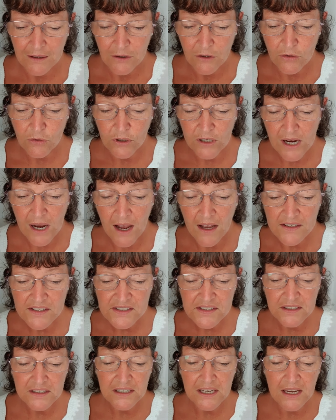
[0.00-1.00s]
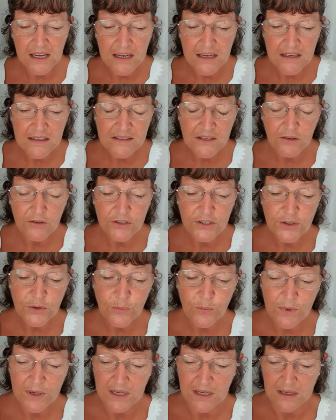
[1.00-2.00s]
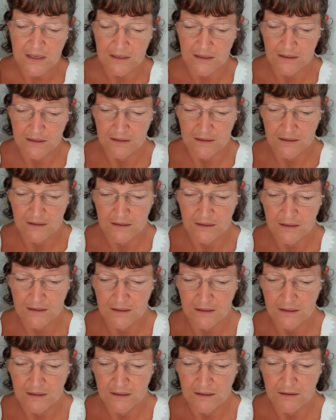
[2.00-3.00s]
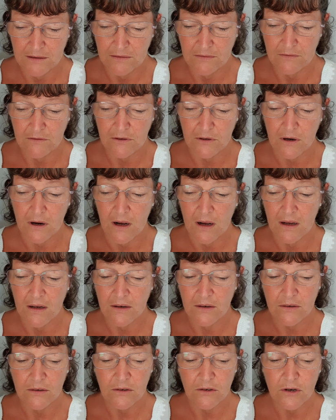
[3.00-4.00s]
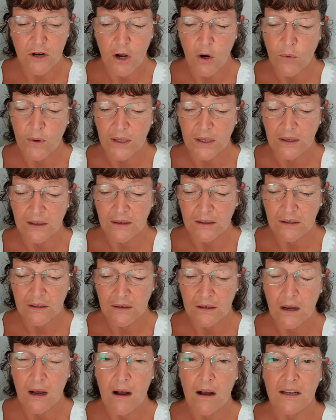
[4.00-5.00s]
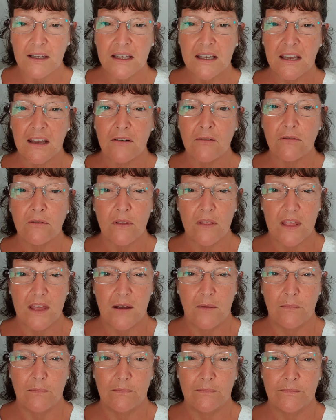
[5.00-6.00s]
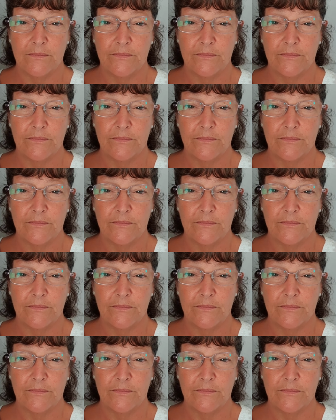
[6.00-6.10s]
Who cast their cares onto me, for knowing I care for them.